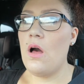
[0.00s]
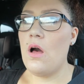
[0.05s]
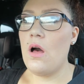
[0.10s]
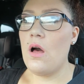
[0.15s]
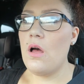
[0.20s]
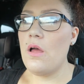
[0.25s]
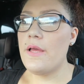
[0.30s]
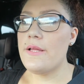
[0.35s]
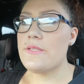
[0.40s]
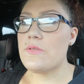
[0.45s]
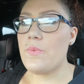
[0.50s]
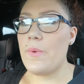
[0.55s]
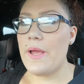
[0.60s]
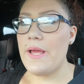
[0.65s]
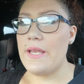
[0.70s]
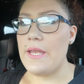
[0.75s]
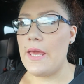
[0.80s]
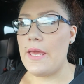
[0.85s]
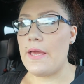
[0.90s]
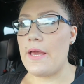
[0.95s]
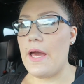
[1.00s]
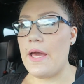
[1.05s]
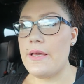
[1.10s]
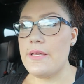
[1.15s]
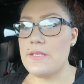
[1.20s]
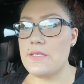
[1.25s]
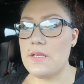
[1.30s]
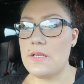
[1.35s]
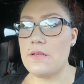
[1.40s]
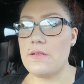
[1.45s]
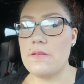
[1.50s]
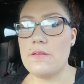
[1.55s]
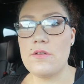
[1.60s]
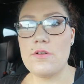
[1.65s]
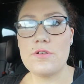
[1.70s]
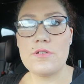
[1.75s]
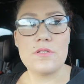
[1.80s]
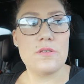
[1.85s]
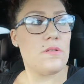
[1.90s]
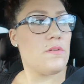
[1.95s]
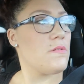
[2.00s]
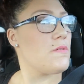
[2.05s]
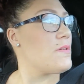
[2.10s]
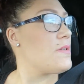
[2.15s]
Aw, it's raining, guys, and there's